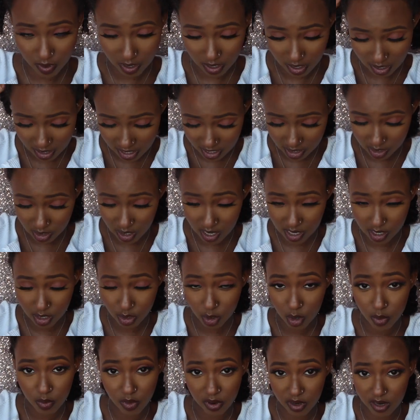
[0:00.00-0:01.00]
And there's like
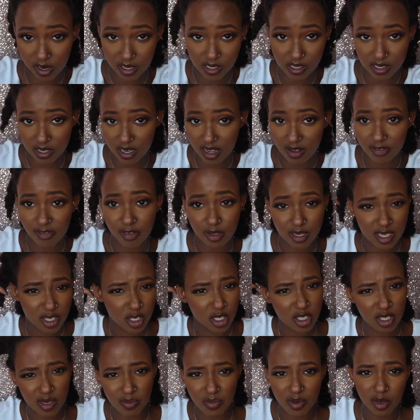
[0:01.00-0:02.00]
no product in that. It's
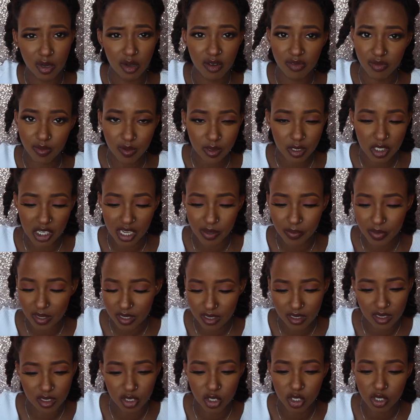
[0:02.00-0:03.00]
just a bit of shea
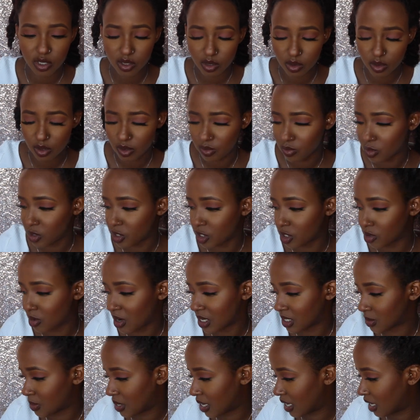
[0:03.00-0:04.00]
butter just to
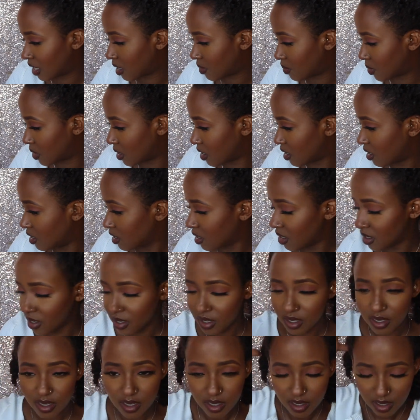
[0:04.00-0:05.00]
moisturize my hair, but
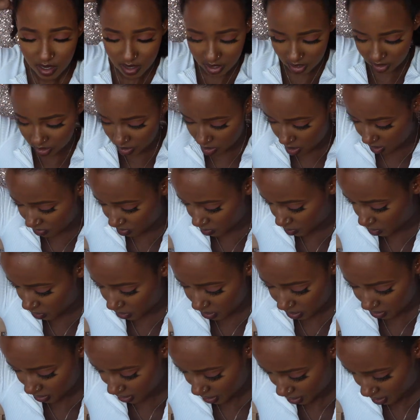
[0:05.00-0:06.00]
there's no other
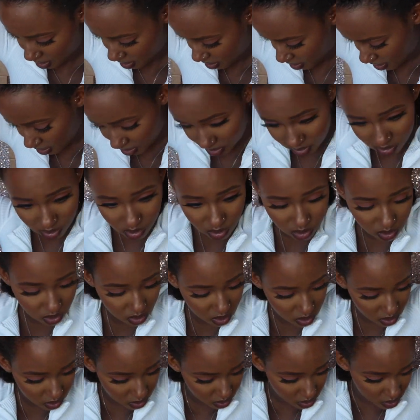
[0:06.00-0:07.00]
product in there,
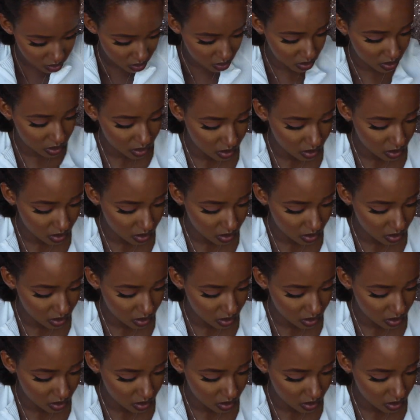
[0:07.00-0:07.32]
so